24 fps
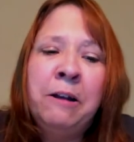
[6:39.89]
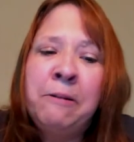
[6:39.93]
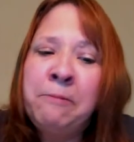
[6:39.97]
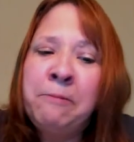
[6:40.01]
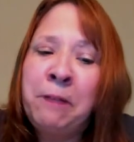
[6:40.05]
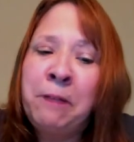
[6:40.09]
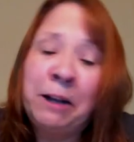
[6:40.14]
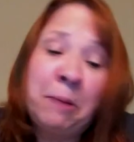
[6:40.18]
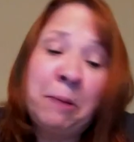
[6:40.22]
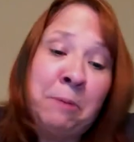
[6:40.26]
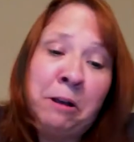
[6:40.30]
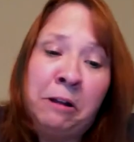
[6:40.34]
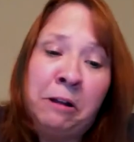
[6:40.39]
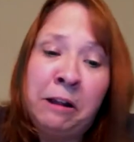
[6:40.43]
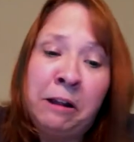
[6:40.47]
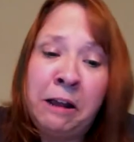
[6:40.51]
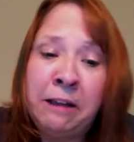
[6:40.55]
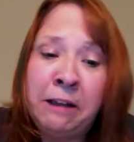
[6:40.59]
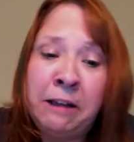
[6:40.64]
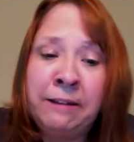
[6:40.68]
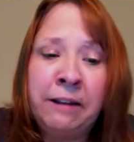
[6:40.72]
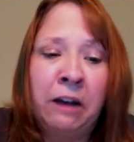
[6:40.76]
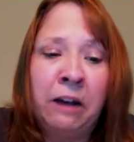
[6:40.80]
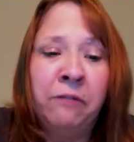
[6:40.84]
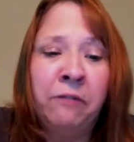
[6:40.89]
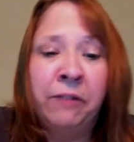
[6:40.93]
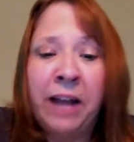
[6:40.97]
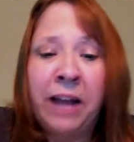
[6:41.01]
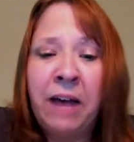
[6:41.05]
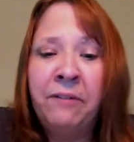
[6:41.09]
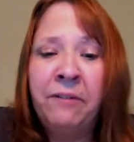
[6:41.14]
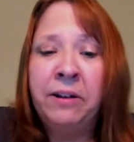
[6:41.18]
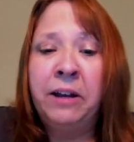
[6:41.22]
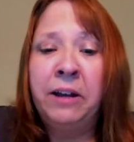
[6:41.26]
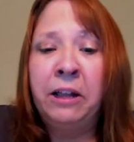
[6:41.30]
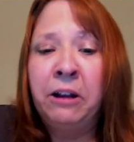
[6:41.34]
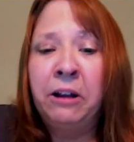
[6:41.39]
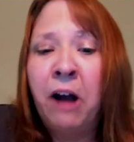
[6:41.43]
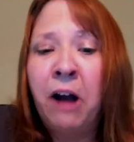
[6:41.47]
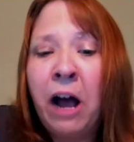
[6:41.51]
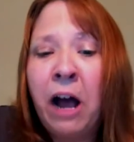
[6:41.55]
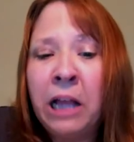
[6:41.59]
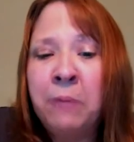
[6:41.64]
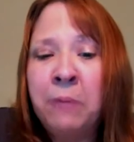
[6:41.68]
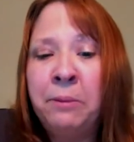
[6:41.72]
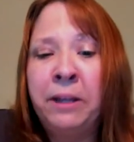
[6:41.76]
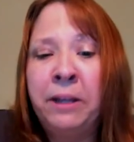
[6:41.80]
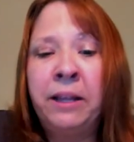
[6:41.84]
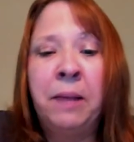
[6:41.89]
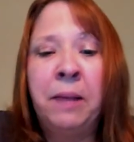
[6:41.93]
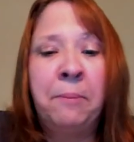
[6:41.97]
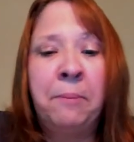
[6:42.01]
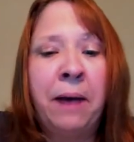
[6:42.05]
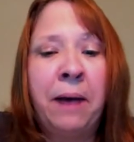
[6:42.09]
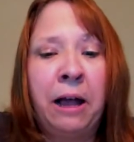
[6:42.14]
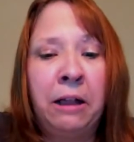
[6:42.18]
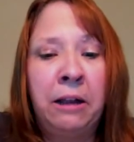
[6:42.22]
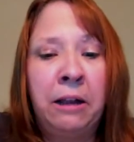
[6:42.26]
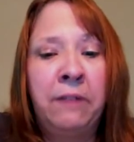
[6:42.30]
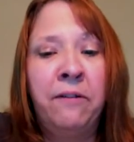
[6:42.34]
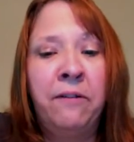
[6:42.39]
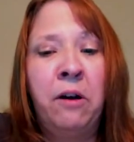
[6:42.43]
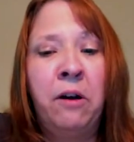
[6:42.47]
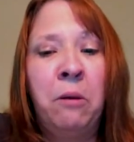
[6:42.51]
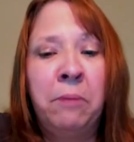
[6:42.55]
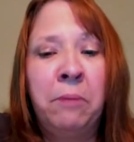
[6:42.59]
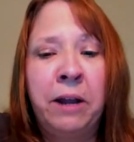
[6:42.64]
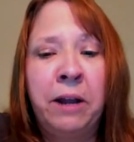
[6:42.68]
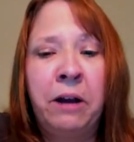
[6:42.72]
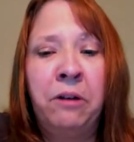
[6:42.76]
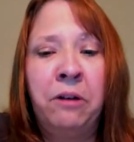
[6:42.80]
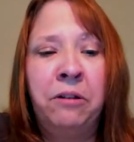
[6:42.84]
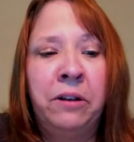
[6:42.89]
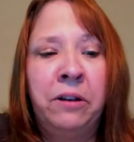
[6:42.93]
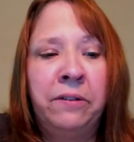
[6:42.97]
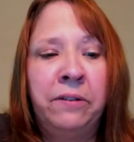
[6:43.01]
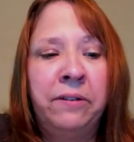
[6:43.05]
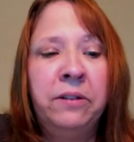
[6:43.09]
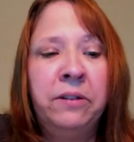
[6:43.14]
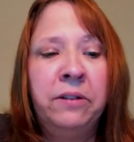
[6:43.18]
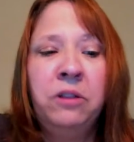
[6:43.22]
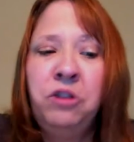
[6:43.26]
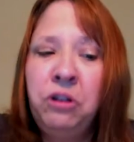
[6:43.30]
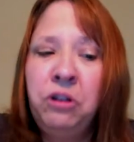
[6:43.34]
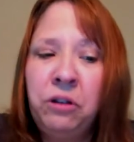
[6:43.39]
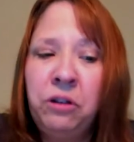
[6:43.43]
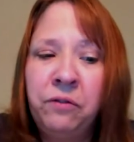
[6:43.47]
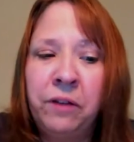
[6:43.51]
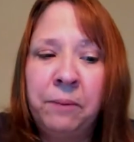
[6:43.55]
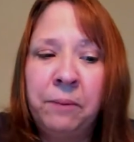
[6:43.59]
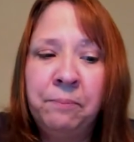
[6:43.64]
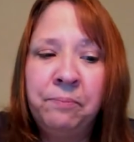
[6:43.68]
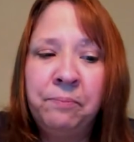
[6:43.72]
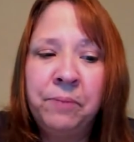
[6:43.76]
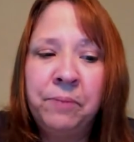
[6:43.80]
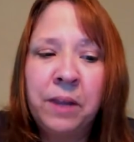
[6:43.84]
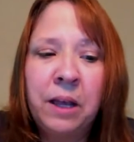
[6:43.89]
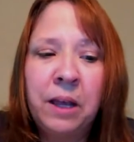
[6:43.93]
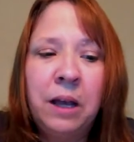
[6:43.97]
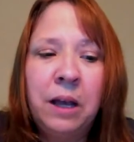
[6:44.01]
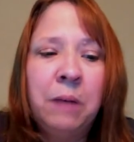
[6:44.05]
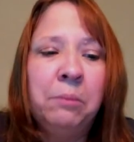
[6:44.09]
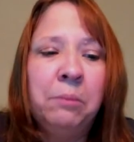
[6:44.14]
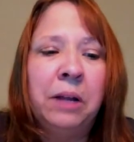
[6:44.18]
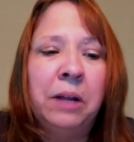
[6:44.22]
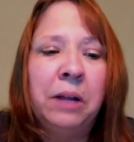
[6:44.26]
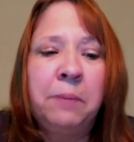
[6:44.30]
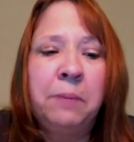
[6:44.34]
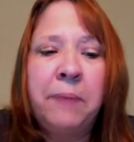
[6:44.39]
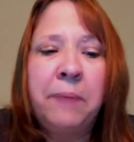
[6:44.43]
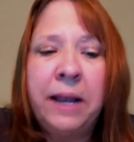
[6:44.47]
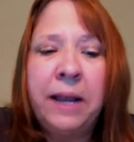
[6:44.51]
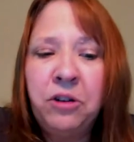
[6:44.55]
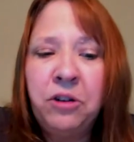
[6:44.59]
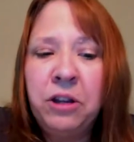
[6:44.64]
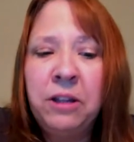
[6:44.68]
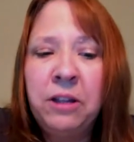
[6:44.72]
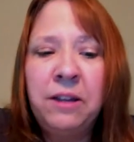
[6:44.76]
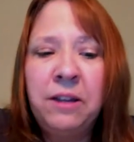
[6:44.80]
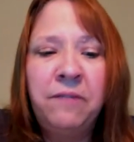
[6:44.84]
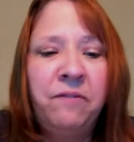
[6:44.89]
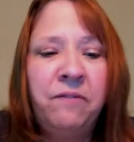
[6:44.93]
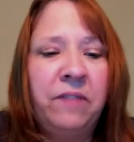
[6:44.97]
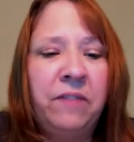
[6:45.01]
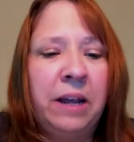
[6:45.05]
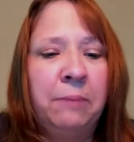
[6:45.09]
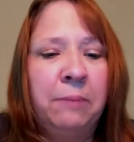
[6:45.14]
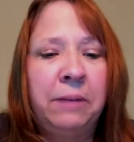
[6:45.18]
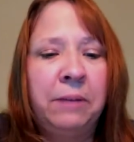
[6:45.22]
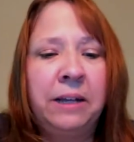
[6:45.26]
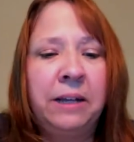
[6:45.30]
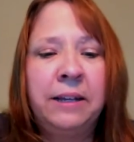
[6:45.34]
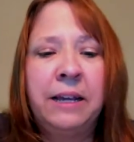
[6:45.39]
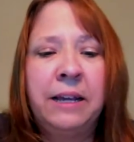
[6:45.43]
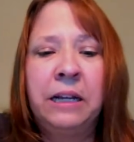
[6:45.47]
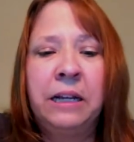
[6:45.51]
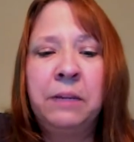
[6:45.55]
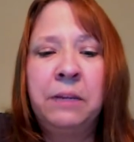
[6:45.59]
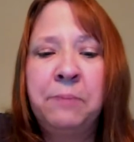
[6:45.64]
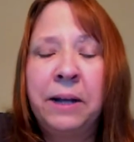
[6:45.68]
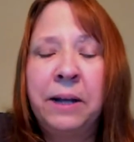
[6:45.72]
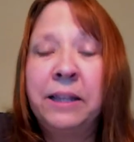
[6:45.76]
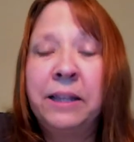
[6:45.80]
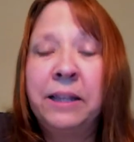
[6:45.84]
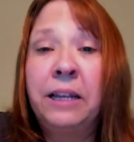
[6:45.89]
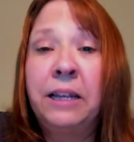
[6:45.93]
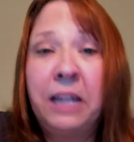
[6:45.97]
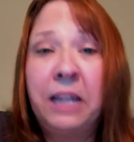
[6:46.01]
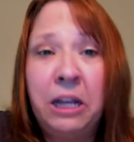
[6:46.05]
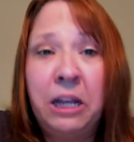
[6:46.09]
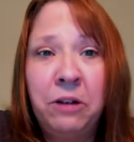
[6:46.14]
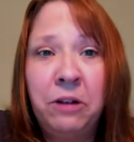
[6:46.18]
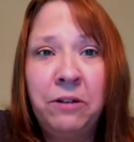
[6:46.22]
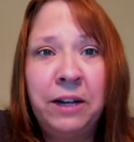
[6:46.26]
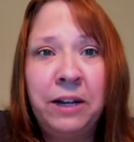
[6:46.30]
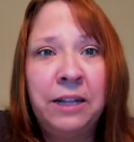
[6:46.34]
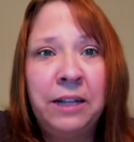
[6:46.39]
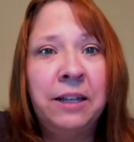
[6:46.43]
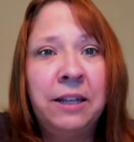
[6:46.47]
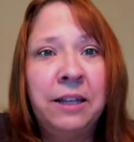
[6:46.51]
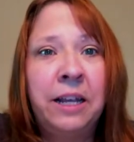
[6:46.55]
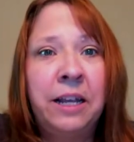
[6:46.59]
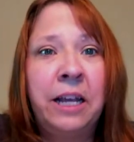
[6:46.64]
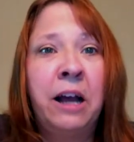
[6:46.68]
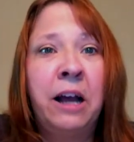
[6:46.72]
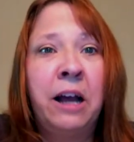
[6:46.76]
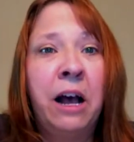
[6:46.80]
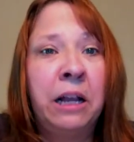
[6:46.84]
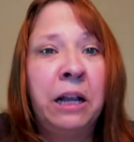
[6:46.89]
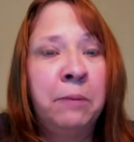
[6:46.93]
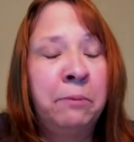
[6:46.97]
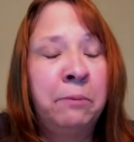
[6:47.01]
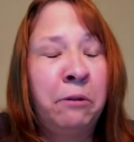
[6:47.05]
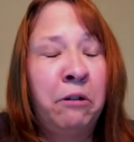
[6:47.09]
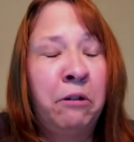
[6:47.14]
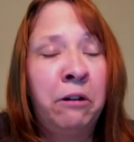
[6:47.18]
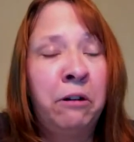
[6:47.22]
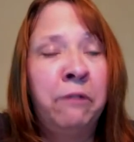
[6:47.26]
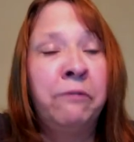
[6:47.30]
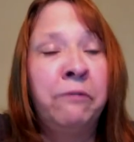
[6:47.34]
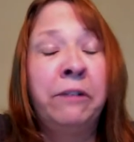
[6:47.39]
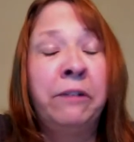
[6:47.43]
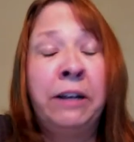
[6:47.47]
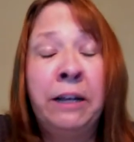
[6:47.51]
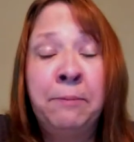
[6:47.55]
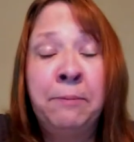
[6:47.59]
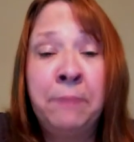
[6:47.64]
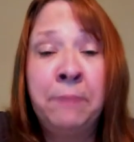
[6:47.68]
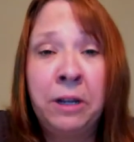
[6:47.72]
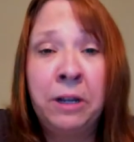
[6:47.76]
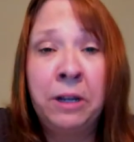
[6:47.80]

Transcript: The community itself would have another hospice and palliative home care service to choose from. Plus, patients and families can expect a decrease in hospital readmission